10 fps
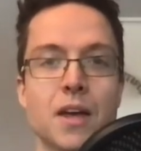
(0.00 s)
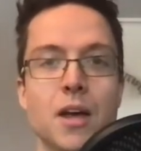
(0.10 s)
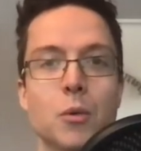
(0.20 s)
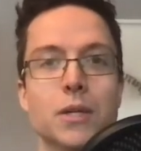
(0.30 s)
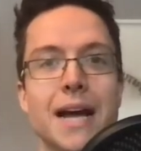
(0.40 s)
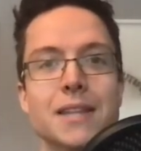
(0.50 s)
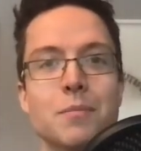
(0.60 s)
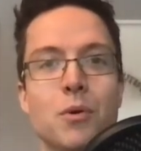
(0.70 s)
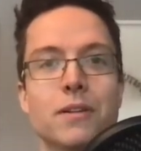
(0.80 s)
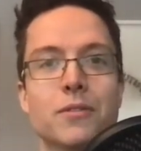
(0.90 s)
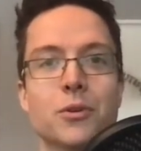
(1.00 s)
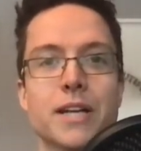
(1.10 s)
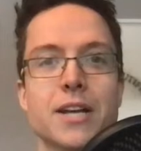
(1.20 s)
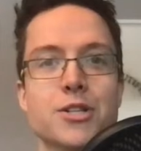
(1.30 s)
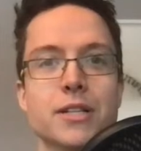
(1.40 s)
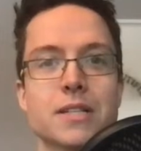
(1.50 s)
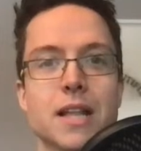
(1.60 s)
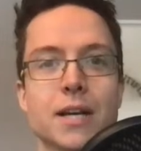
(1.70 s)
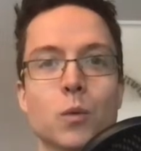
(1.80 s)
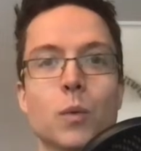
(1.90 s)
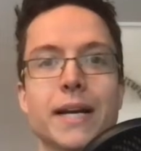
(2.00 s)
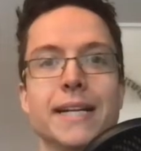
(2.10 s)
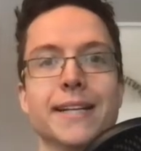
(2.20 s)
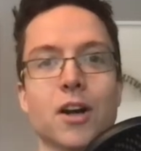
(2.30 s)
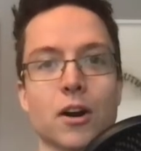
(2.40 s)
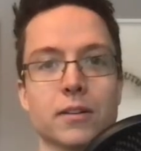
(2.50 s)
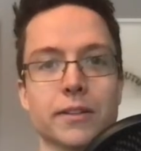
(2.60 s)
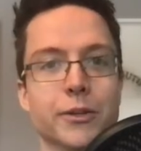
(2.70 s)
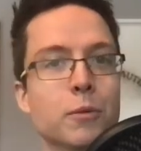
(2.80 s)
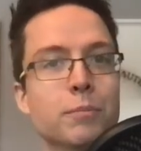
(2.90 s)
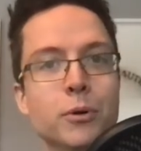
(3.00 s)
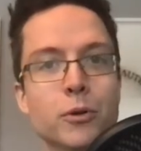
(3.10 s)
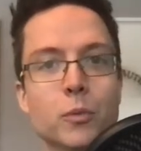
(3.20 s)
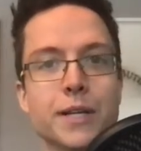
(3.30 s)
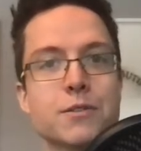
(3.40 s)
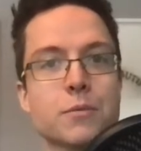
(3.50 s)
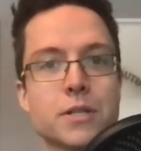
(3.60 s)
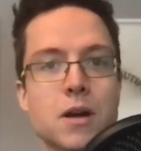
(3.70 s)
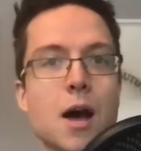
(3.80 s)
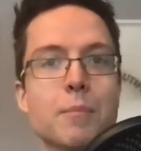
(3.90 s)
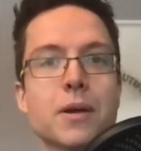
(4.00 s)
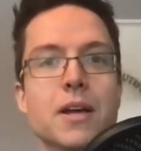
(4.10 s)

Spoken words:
Well, at the point of creation is like weeding a garden. You don't pull the weeds from the top.